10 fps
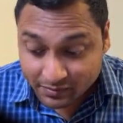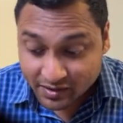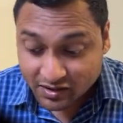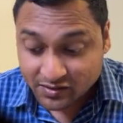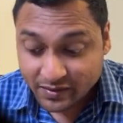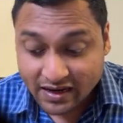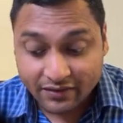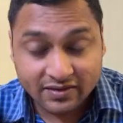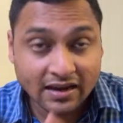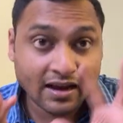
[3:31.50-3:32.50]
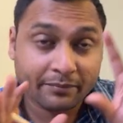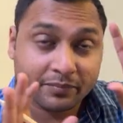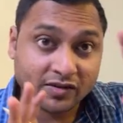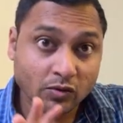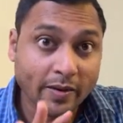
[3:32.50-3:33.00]
because we have a
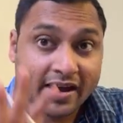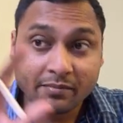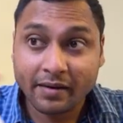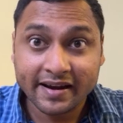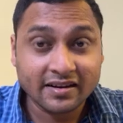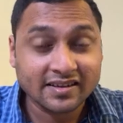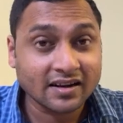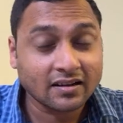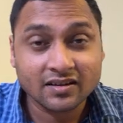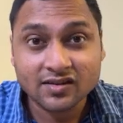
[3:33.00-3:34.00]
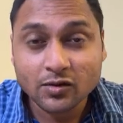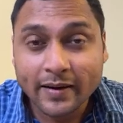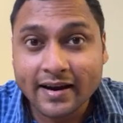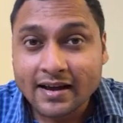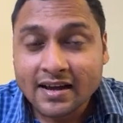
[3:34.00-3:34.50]
square minus another
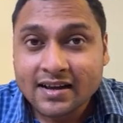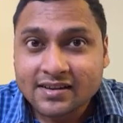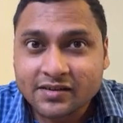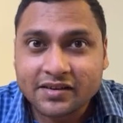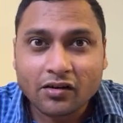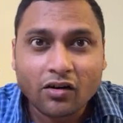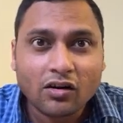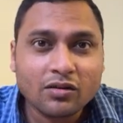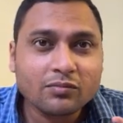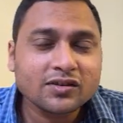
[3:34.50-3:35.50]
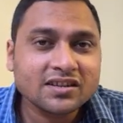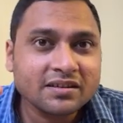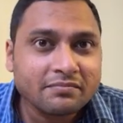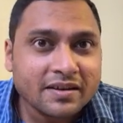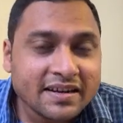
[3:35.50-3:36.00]
square. So it almost
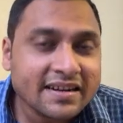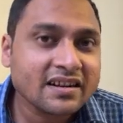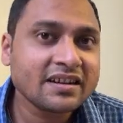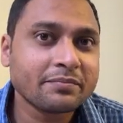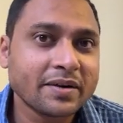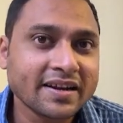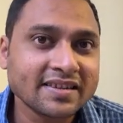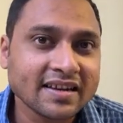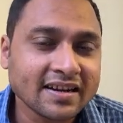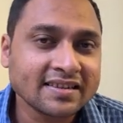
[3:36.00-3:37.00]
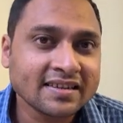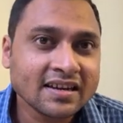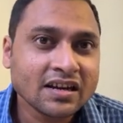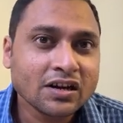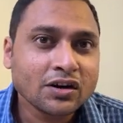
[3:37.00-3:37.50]
immediately brings us
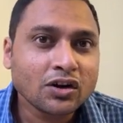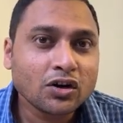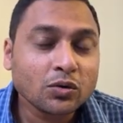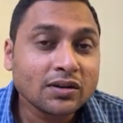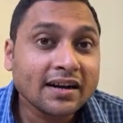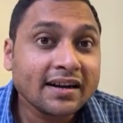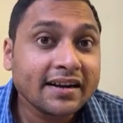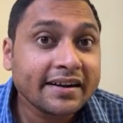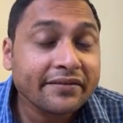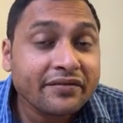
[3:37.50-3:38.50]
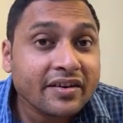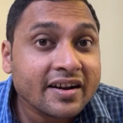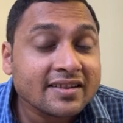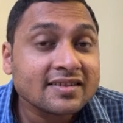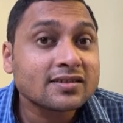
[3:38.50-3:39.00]
to the
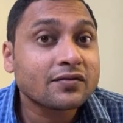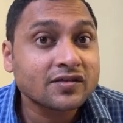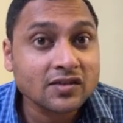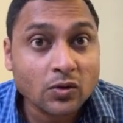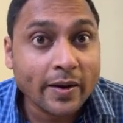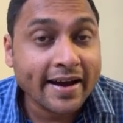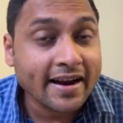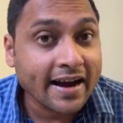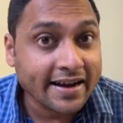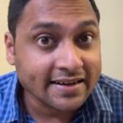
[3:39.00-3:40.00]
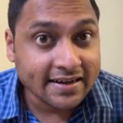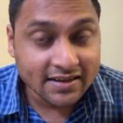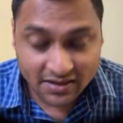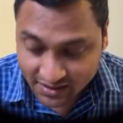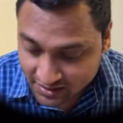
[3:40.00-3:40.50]
difference of square
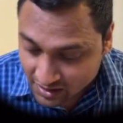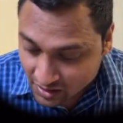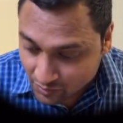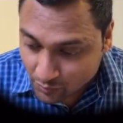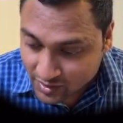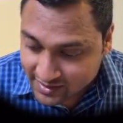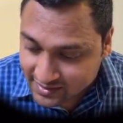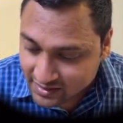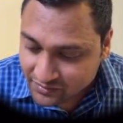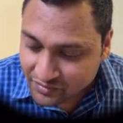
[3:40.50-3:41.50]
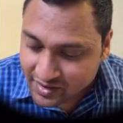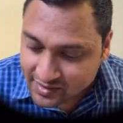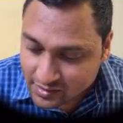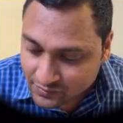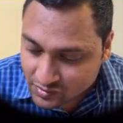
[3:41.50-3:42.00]
identity. What is the
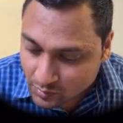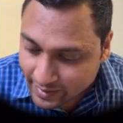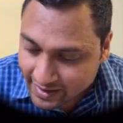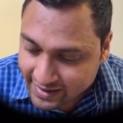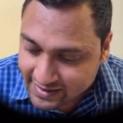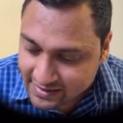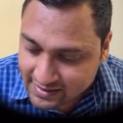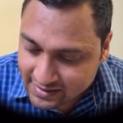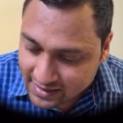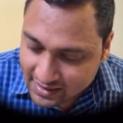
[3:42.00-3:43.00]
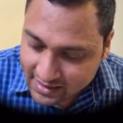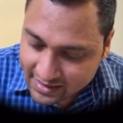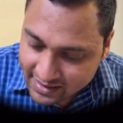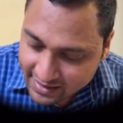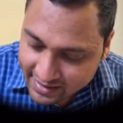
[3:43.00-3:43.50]
difference of square identity?
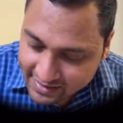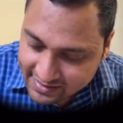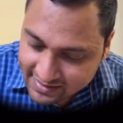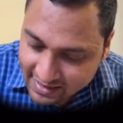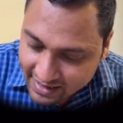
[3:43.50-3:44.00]
It is